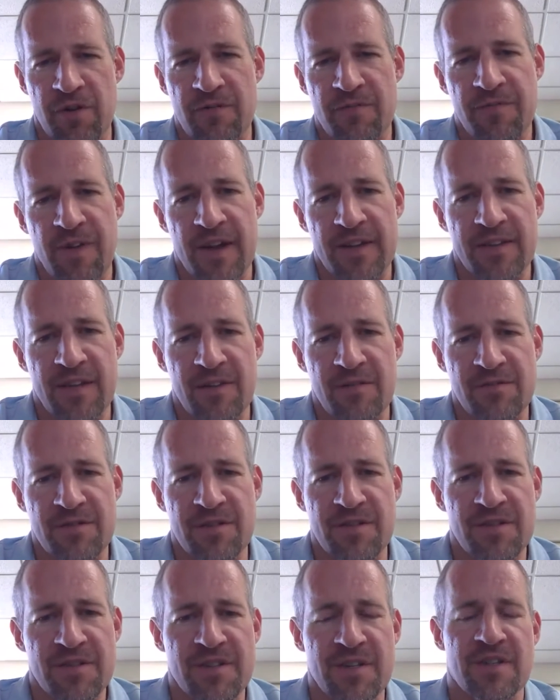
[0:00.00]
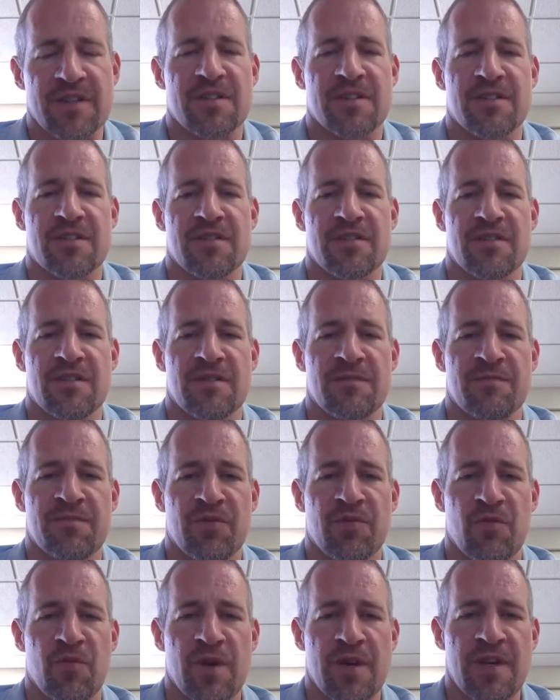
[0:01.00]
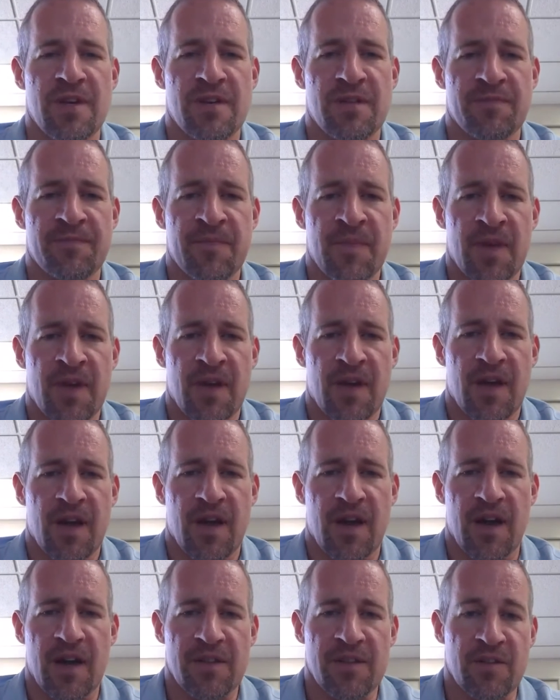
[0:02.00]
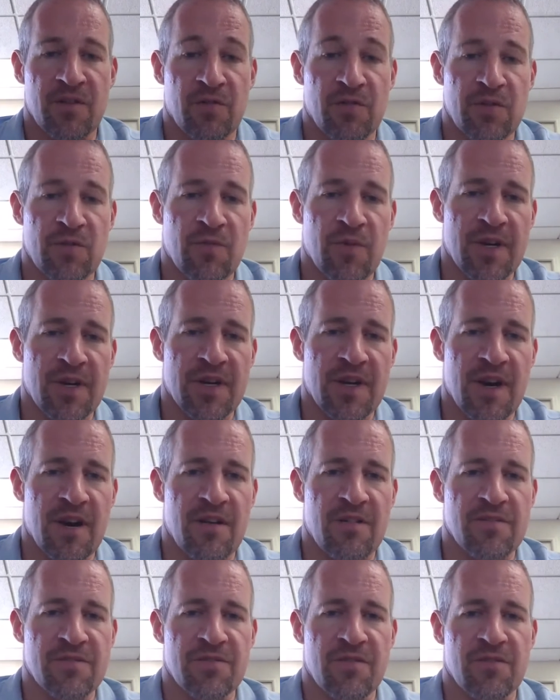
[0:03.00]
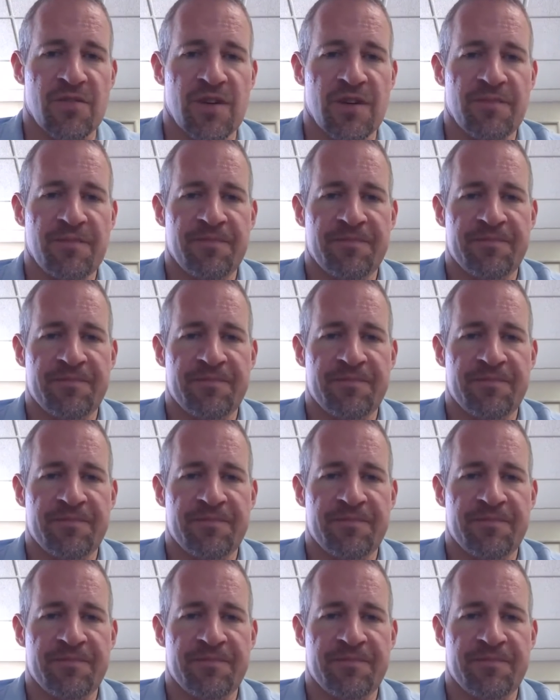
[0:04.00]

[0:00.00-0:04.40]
In fact, I was the sixth employee, the only one in Arizona.